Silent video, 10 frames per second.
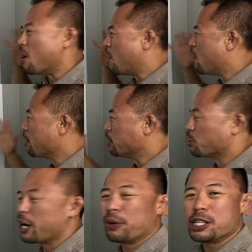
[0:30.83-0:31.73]
on the
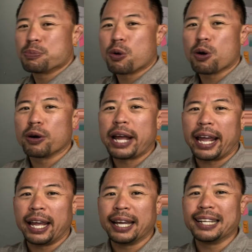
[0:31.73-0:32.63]
dry erase board,
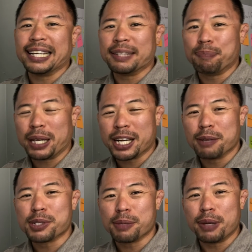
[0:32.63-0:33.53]
and it
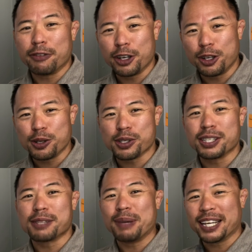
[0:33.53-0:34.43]
becomes a bit of a
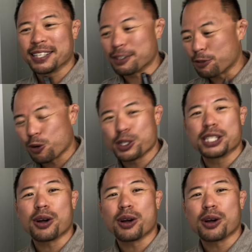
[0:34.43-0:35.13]
nuisance because of course it's